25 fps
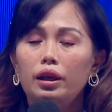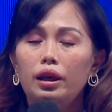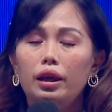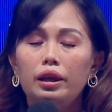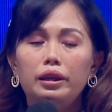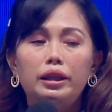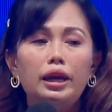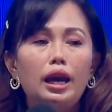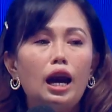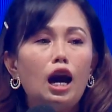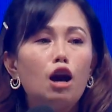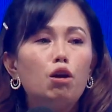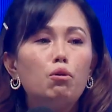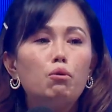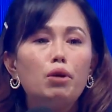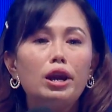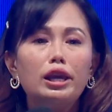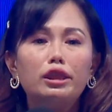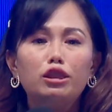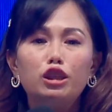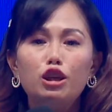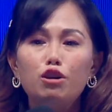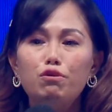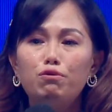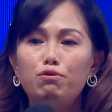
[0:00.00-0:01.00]
They are
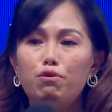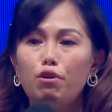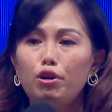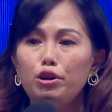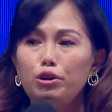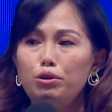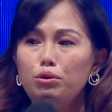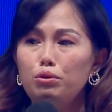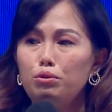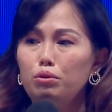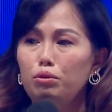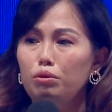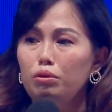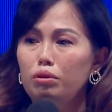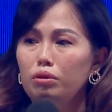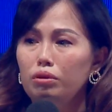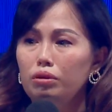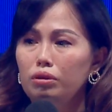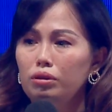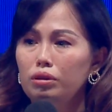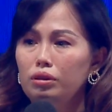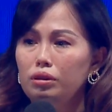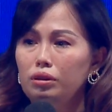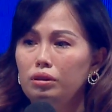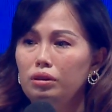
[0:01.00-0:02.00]
waiting for you.
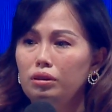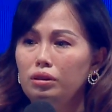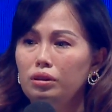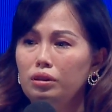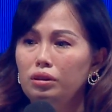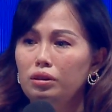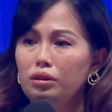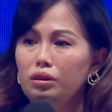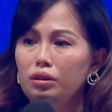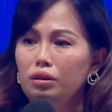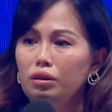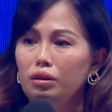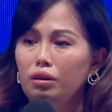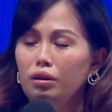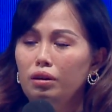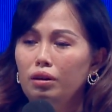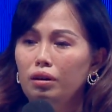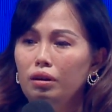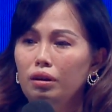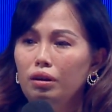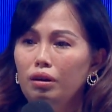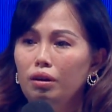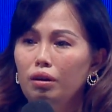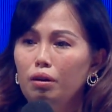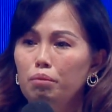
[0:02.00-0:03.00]

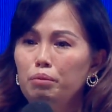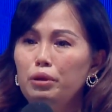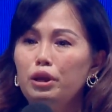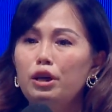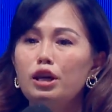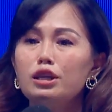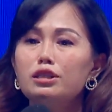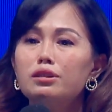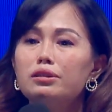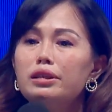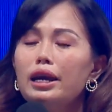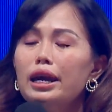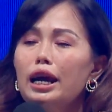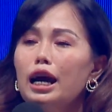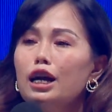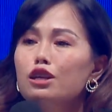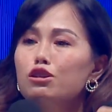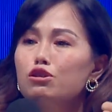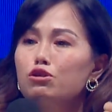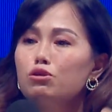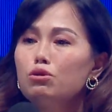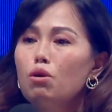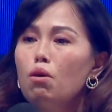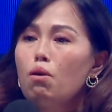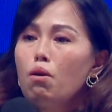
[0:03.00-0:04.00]
Because they are
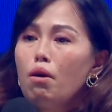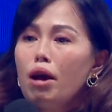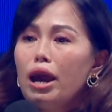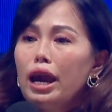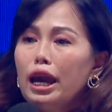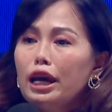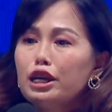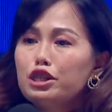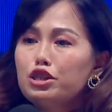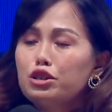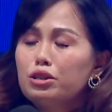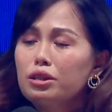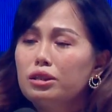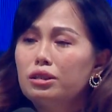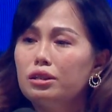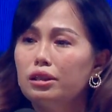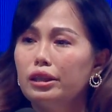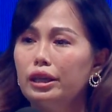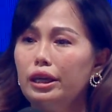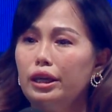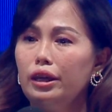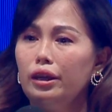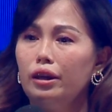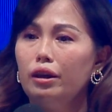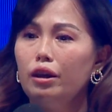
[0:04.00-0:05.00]
so
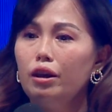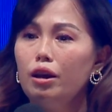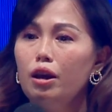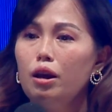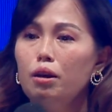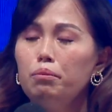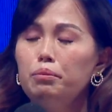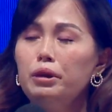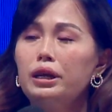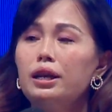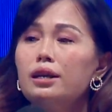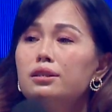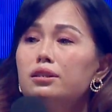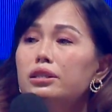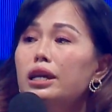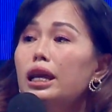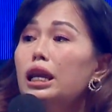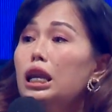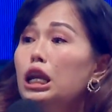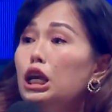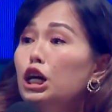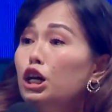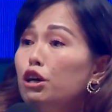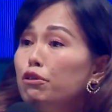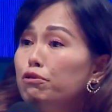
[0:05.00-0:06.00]
anxiously, because they
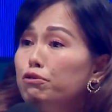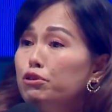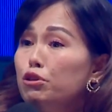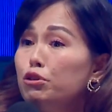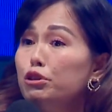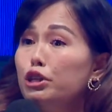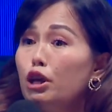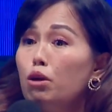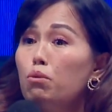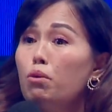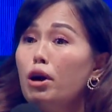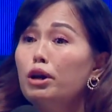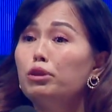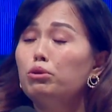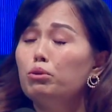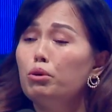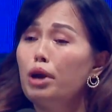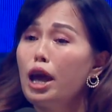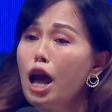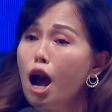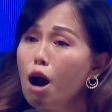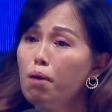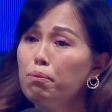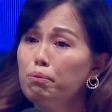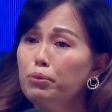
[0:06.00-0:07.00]
love you, they want to
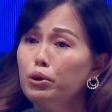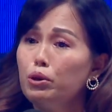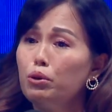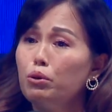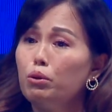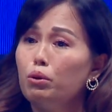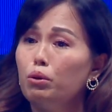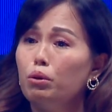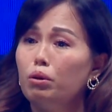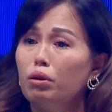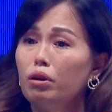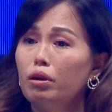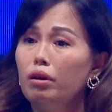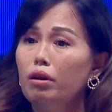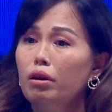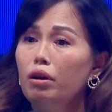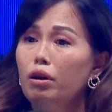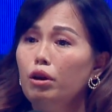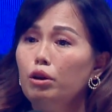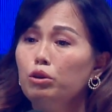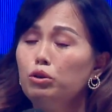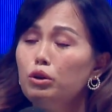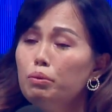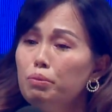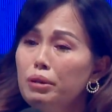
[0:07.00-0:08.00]
help you
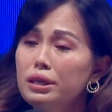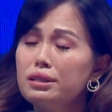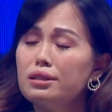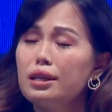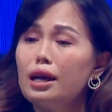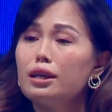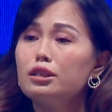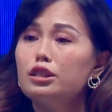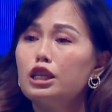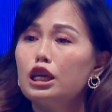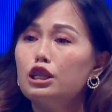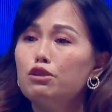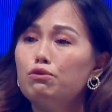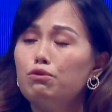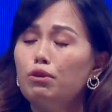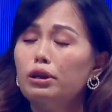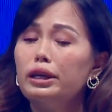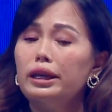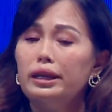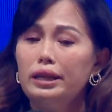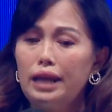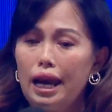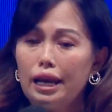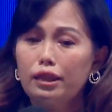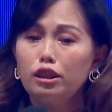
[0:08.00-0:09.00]
to be successful
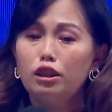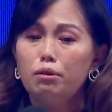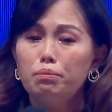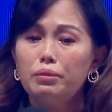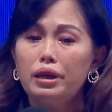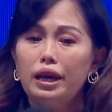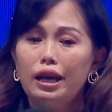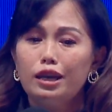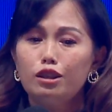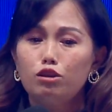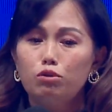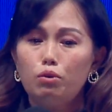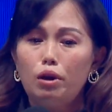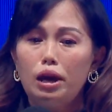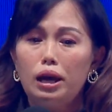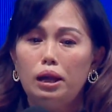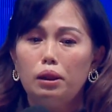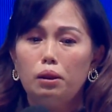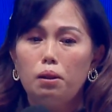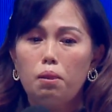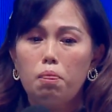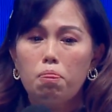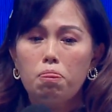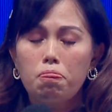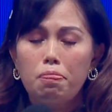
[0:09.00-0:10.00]
in Atomy as
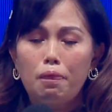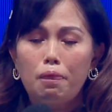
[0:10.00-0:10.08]
well.